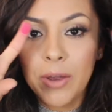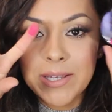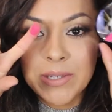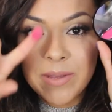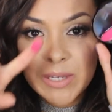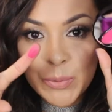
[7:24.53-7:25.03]
Okay,
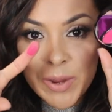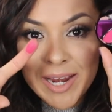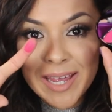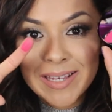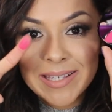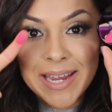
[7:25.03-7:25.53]
so this one
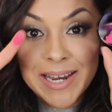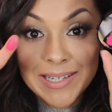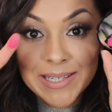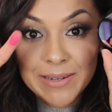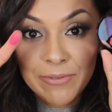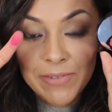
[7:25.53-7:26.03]
is
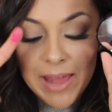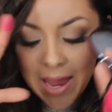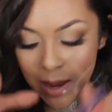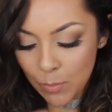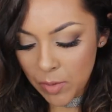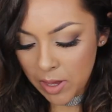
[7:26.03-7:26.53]

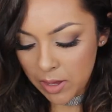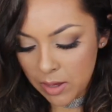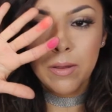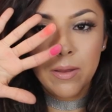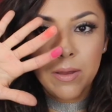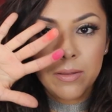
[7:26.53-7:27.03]
Instaflame.
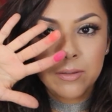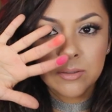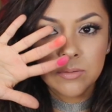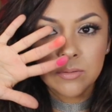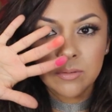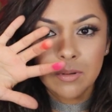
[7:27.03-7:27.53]
Oh
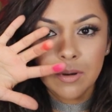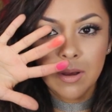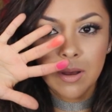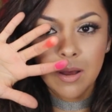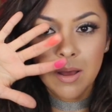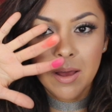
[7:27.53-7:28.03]

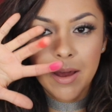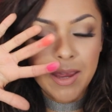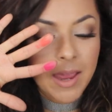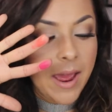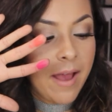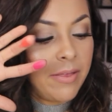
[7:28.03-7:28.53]

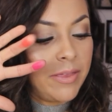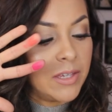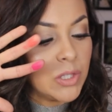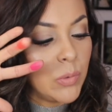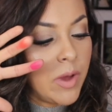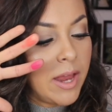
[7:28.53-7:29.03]
yeah,
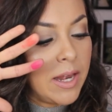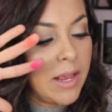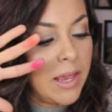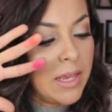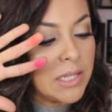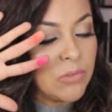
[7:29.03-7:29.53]
this one
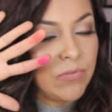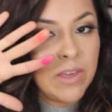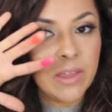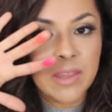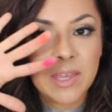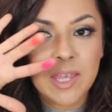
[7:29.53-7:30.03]
is
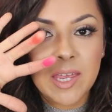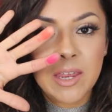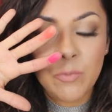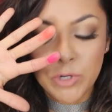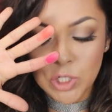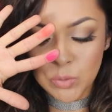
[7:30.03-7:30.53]
Feel the
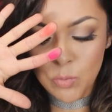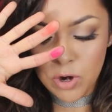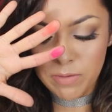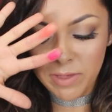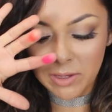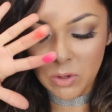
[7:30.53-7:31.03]
Heat, which is
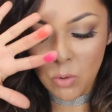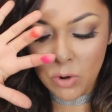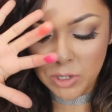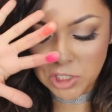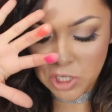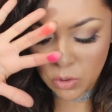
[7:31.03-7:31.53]
more of like the
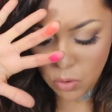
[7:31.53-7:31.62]
orangey